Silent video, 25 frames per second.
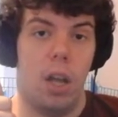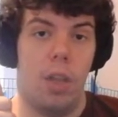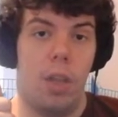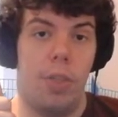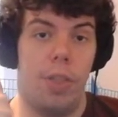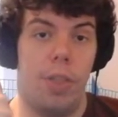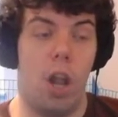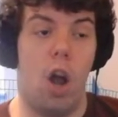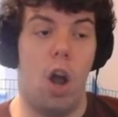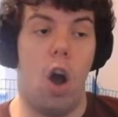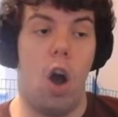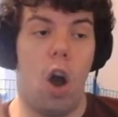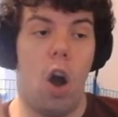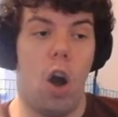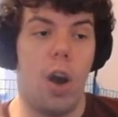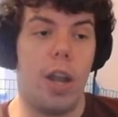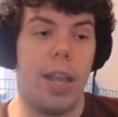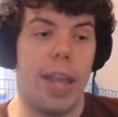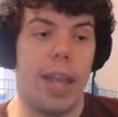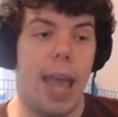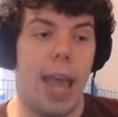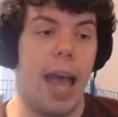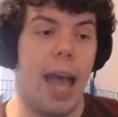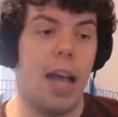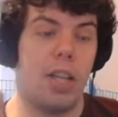that
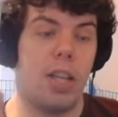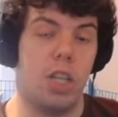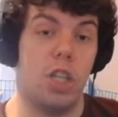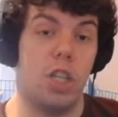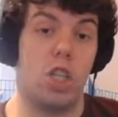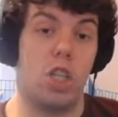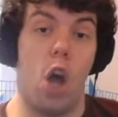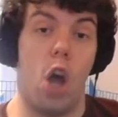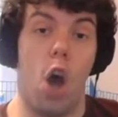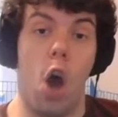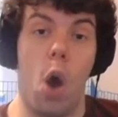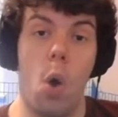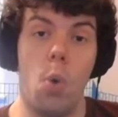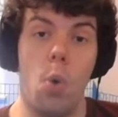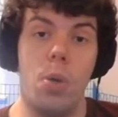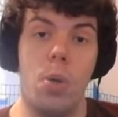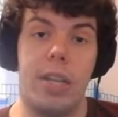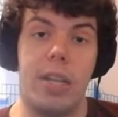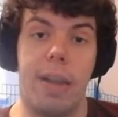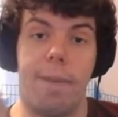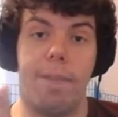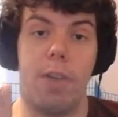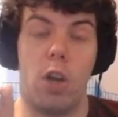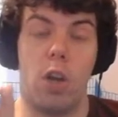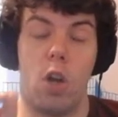already has its own
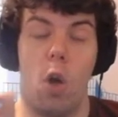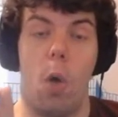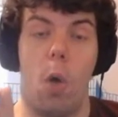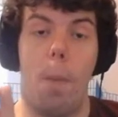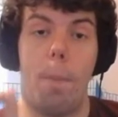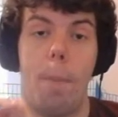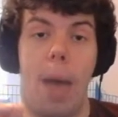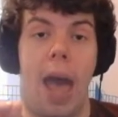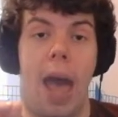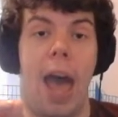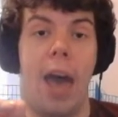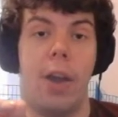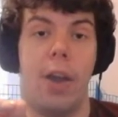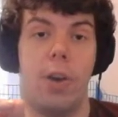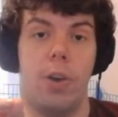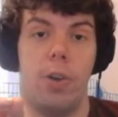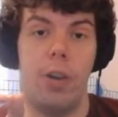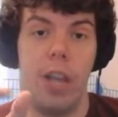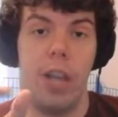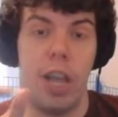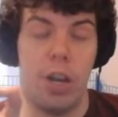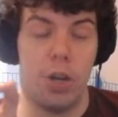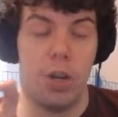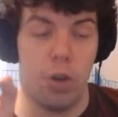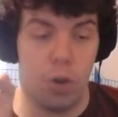difficult pattern
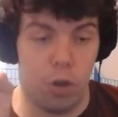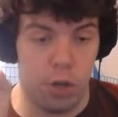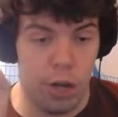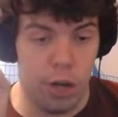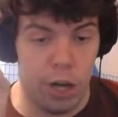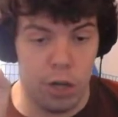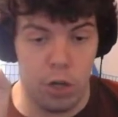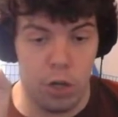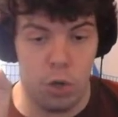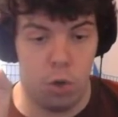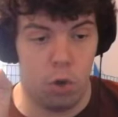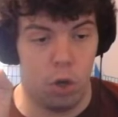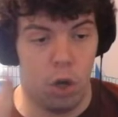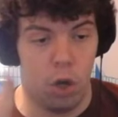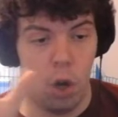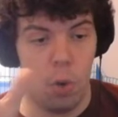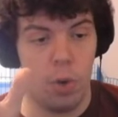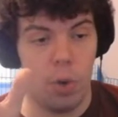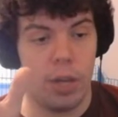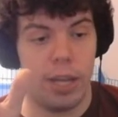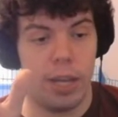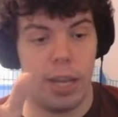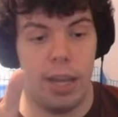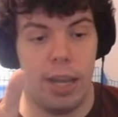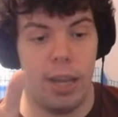in your
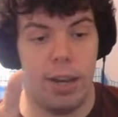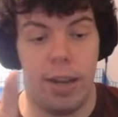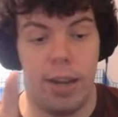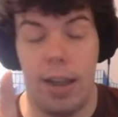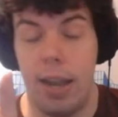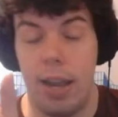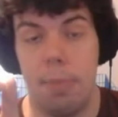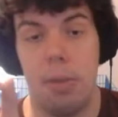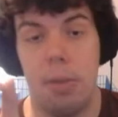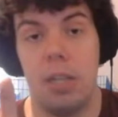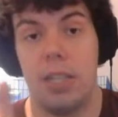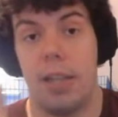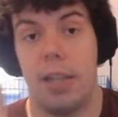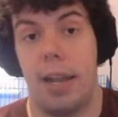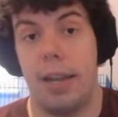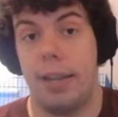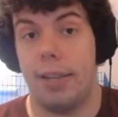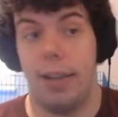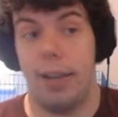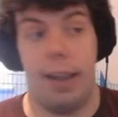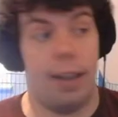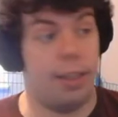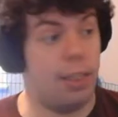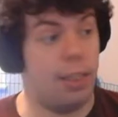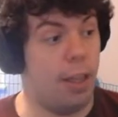loading in enemies, like
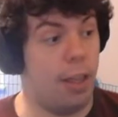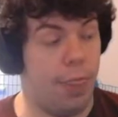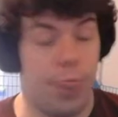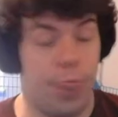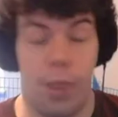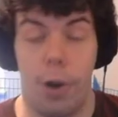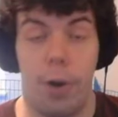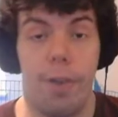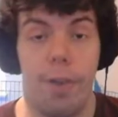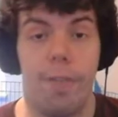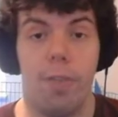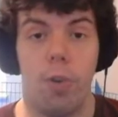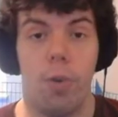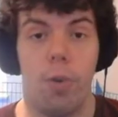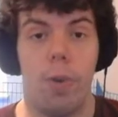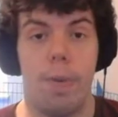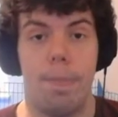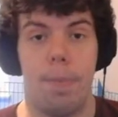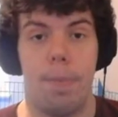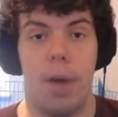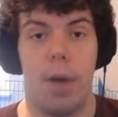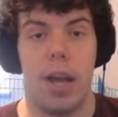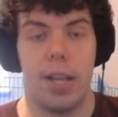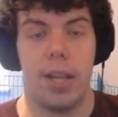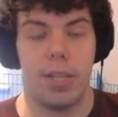the third floor
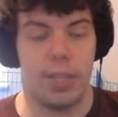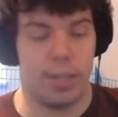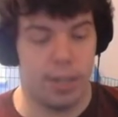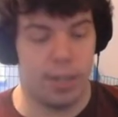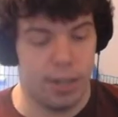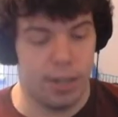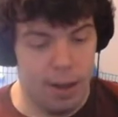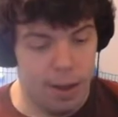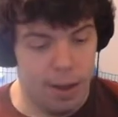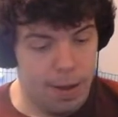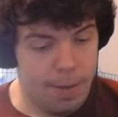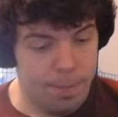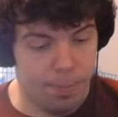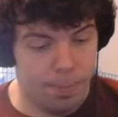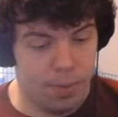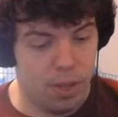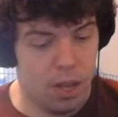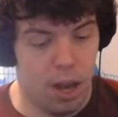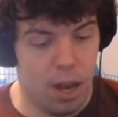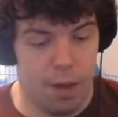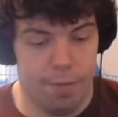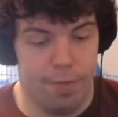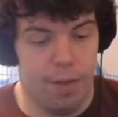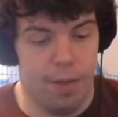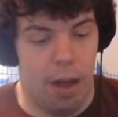boss
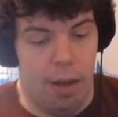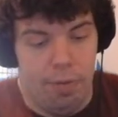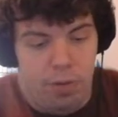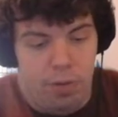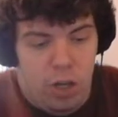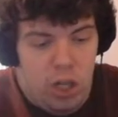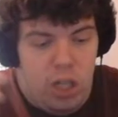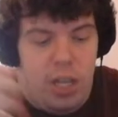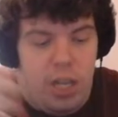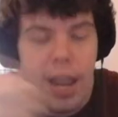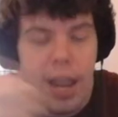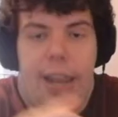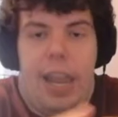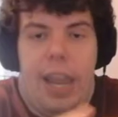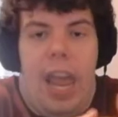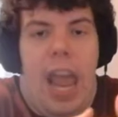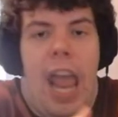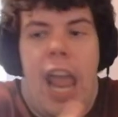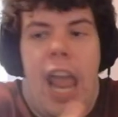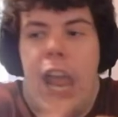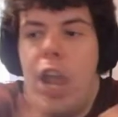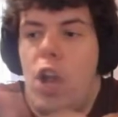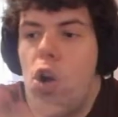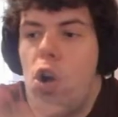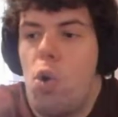of just like
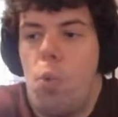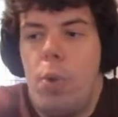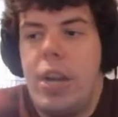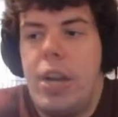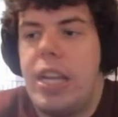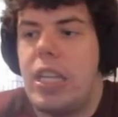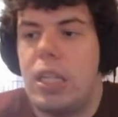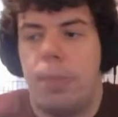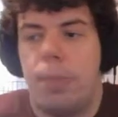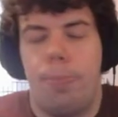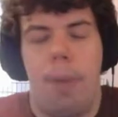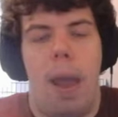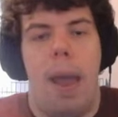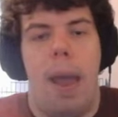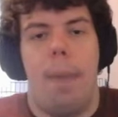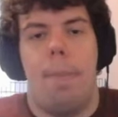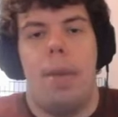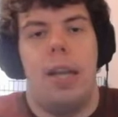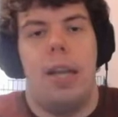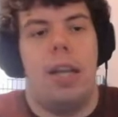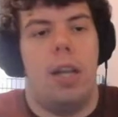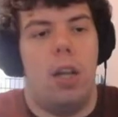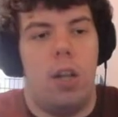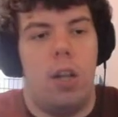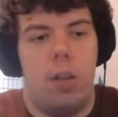AoE
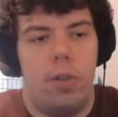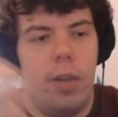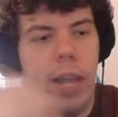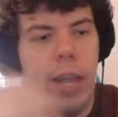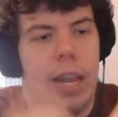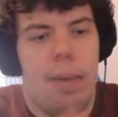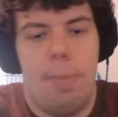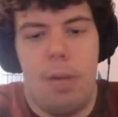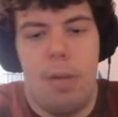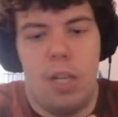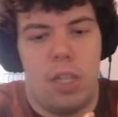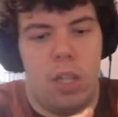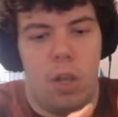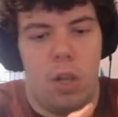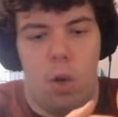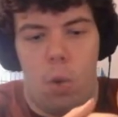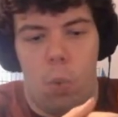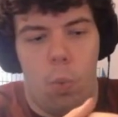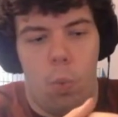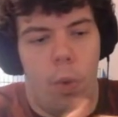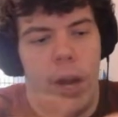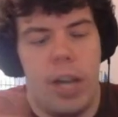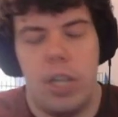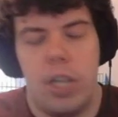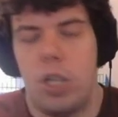spamming enemies that are
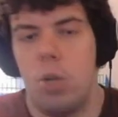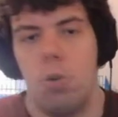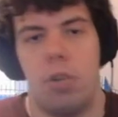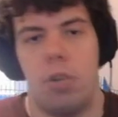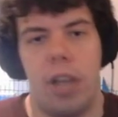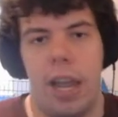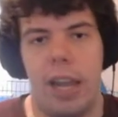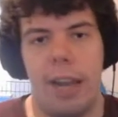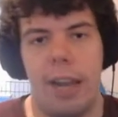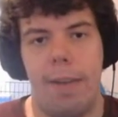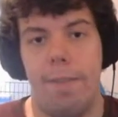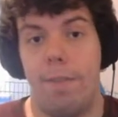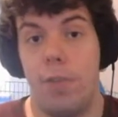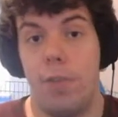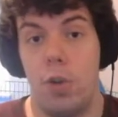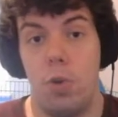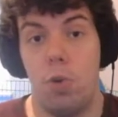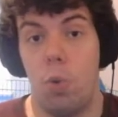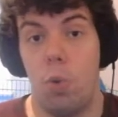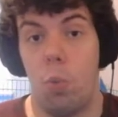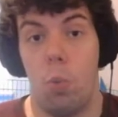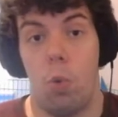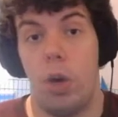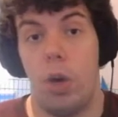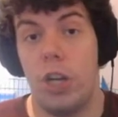way too tanky for you
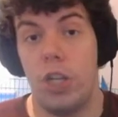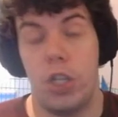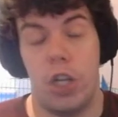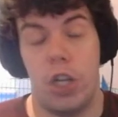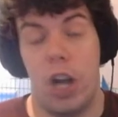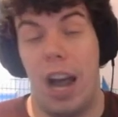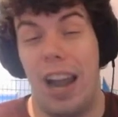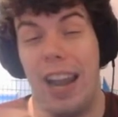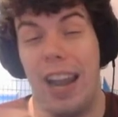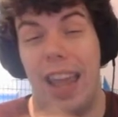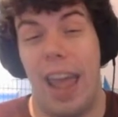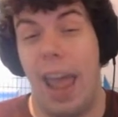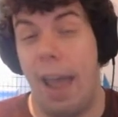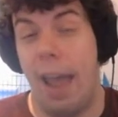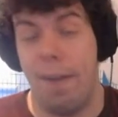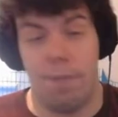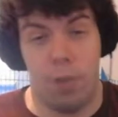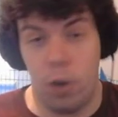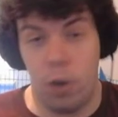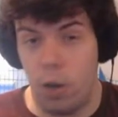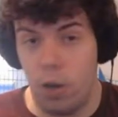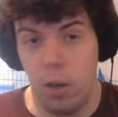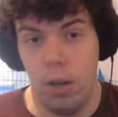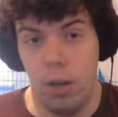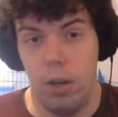to one shot
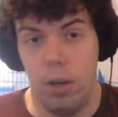ever,